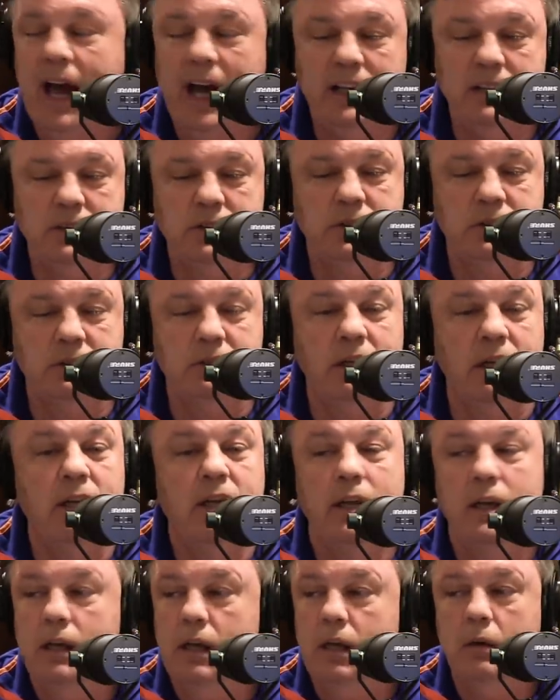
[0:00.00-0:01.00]
He says,
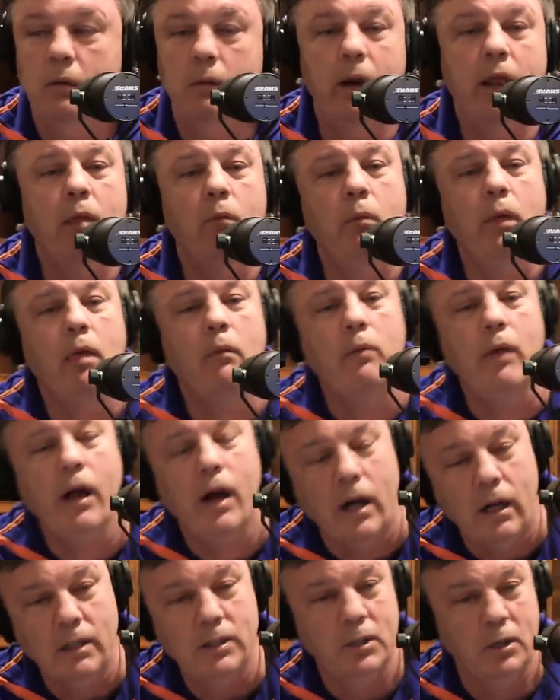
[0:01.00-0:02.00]

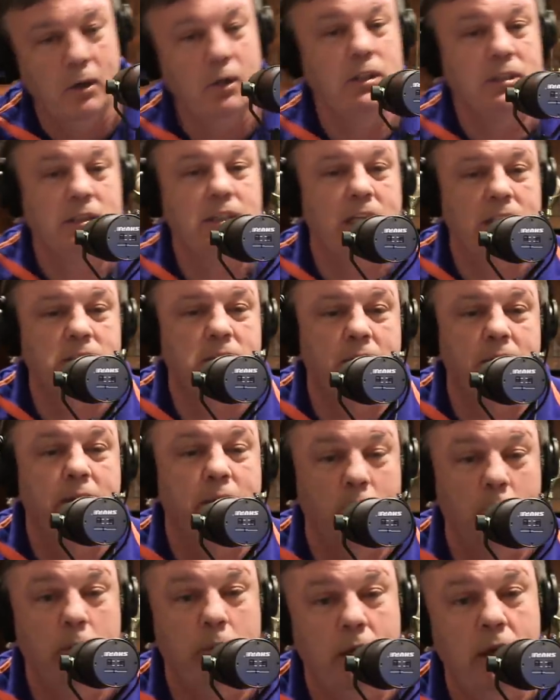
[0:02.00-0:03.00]
you
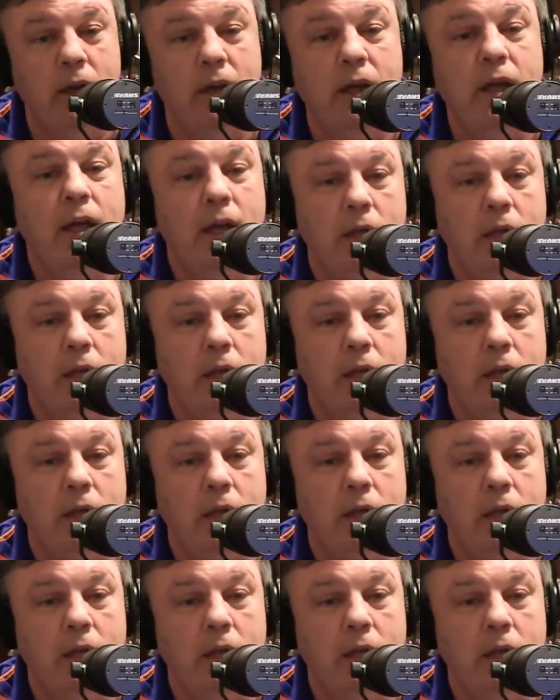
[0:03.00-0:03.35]
believe.